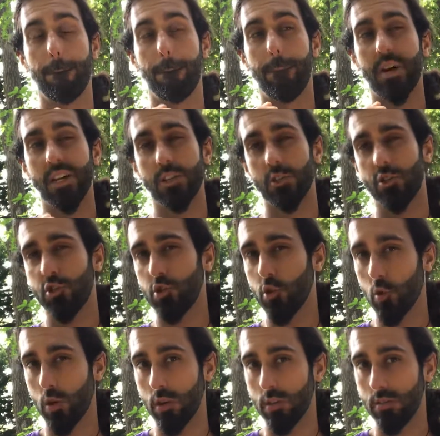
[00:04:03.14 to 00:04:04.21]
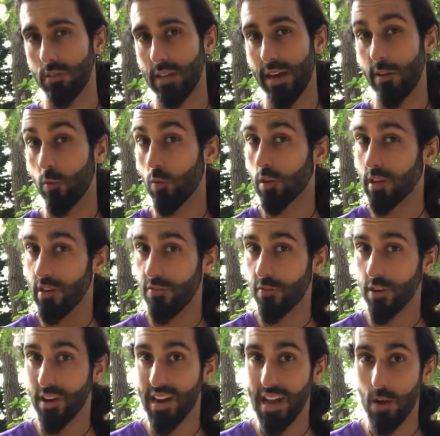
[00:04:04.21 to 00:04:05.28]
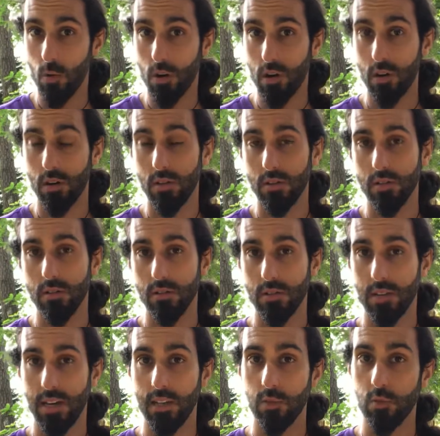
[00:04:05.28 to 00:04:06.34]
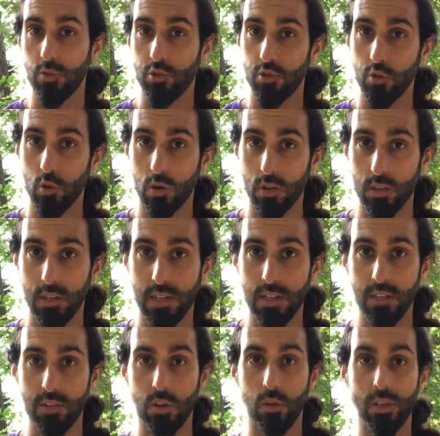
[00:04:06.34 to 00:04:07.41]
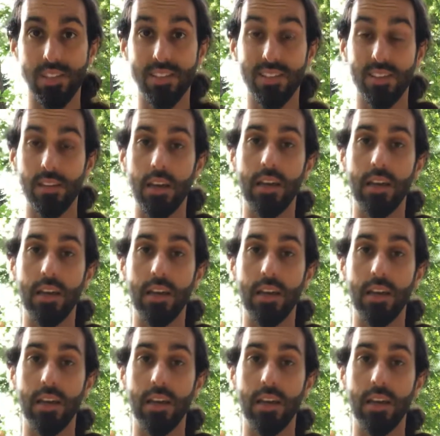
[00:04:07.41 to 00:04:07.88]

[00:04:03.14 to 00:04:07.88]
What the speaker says: but short, I don't work out for an hour, I do short. So it's a